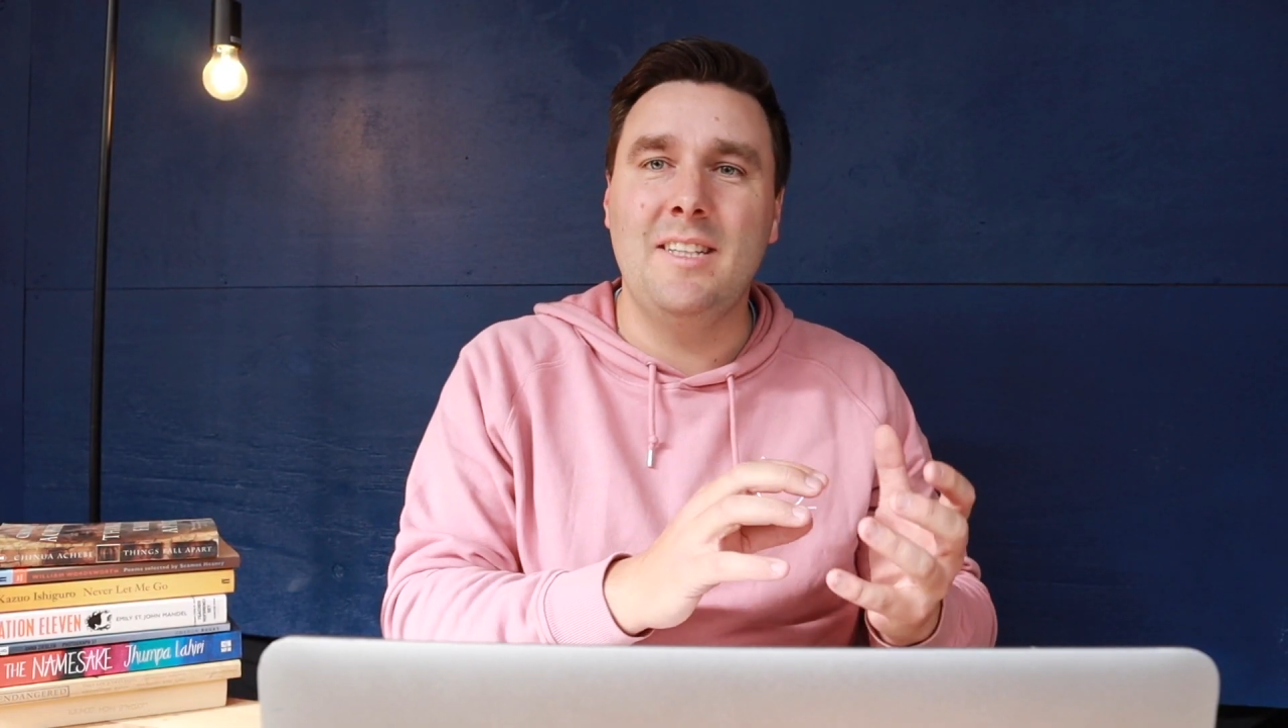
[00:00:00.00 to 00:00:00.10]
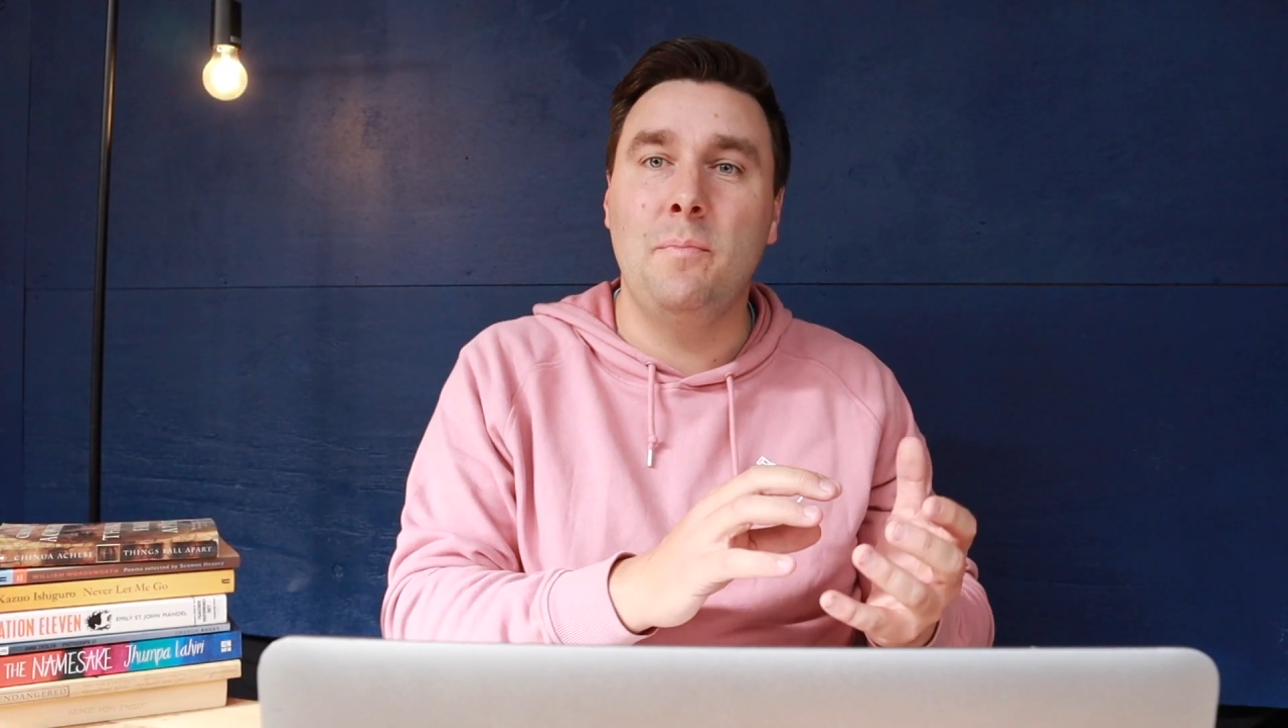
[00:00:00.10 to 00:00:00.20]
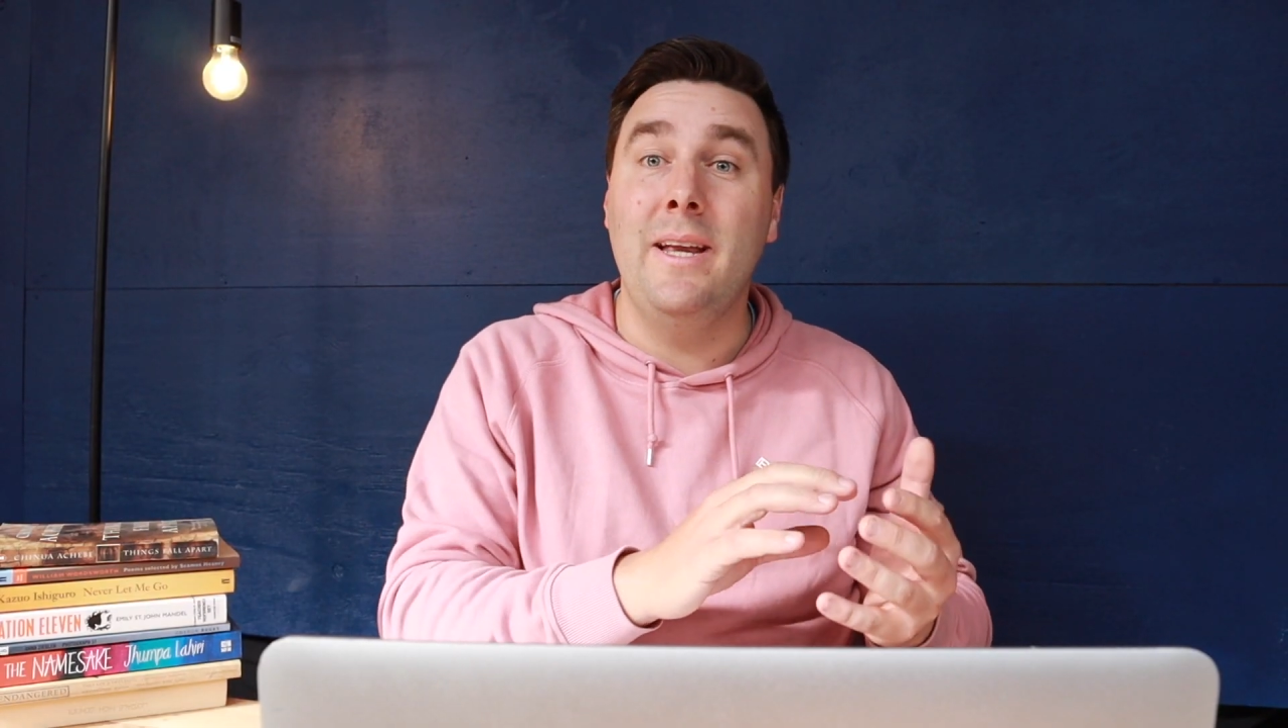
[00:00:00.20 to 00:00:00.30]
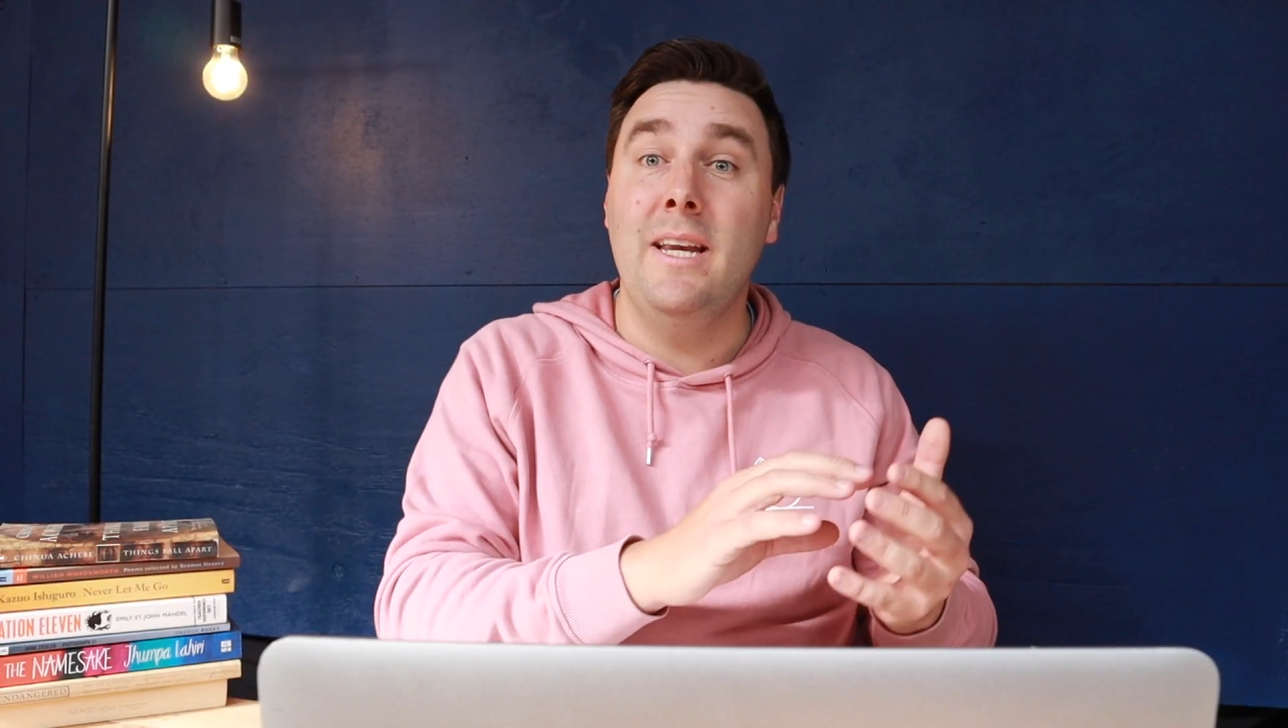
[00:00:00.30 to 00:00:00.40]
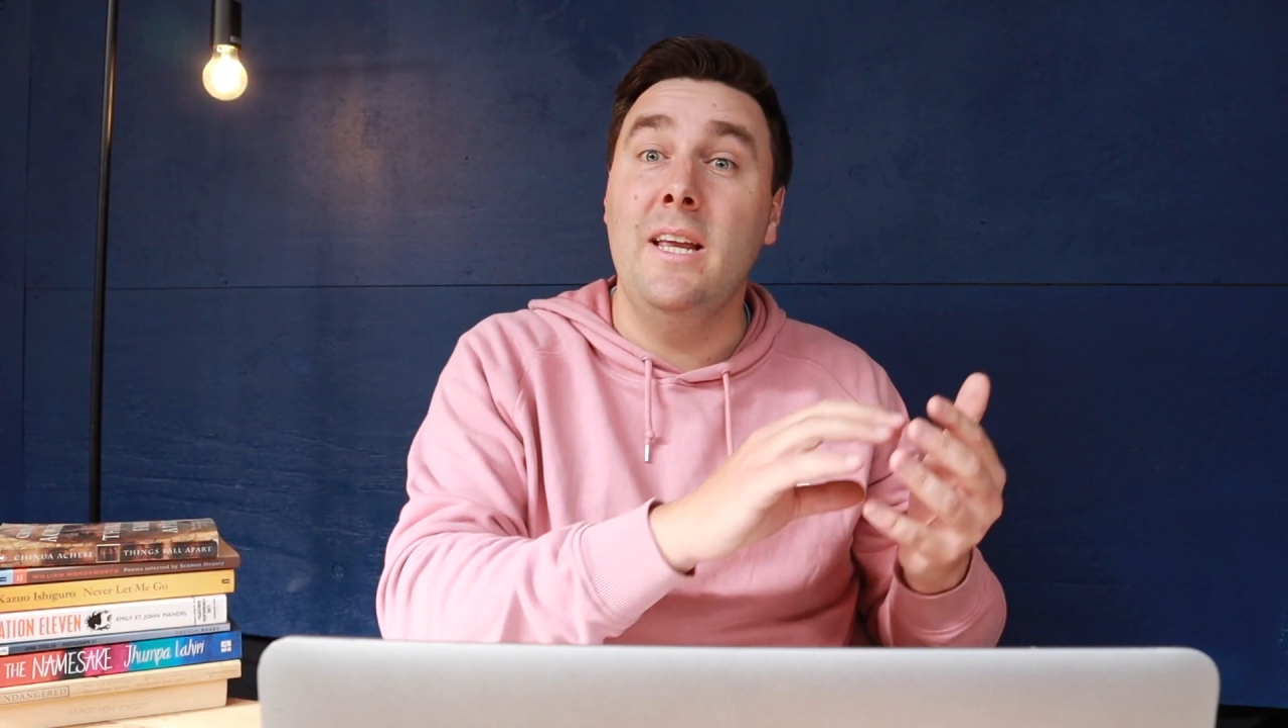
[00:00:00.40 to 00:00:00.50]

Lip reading: has been